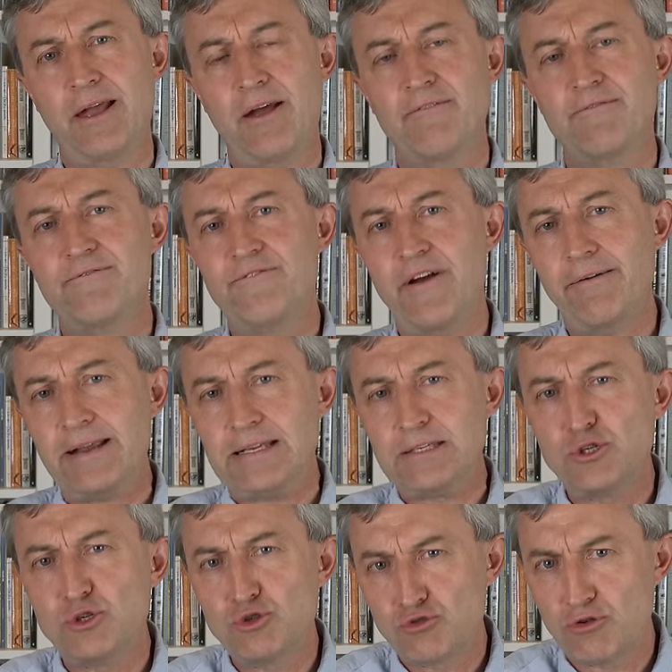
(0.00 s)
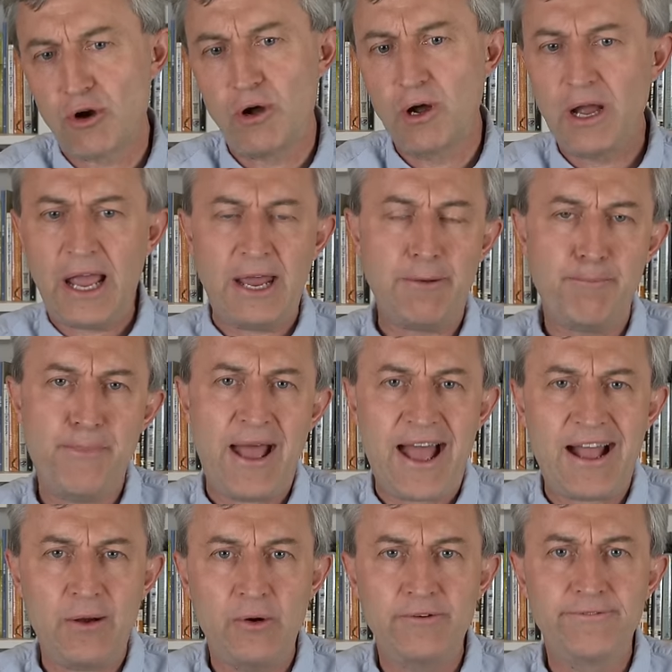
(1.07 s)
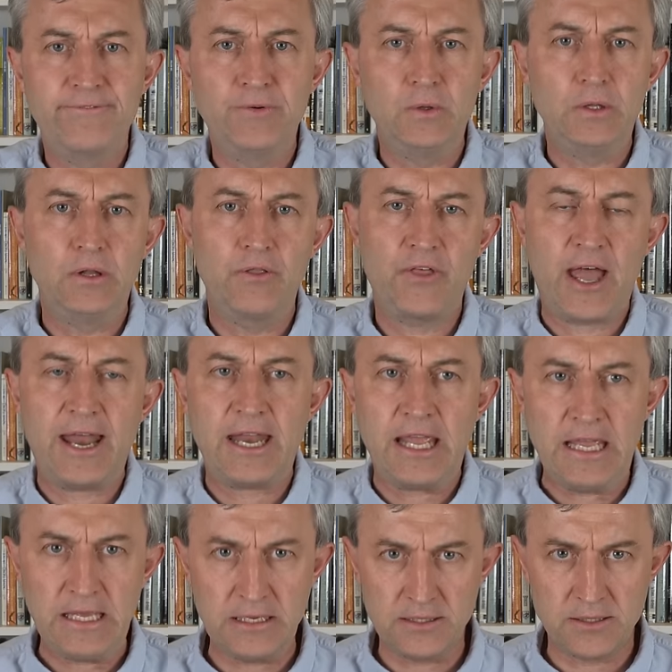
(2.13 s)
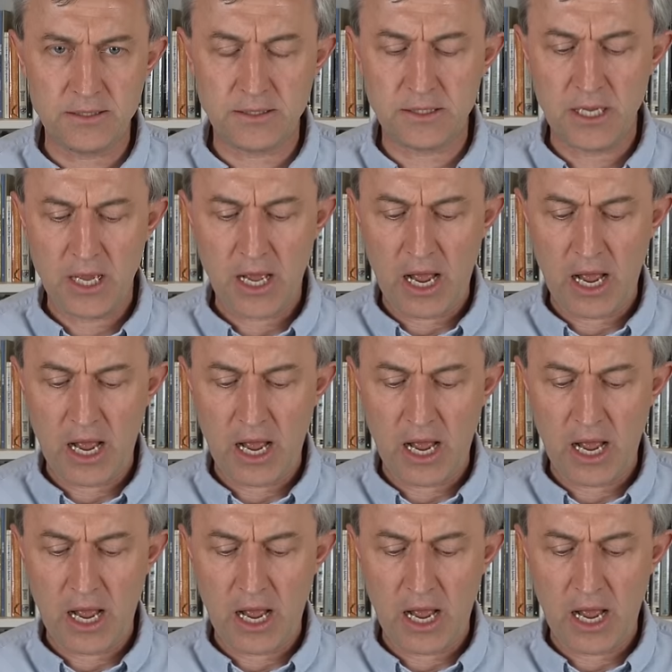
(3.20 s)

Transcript: very strong and powerful that is,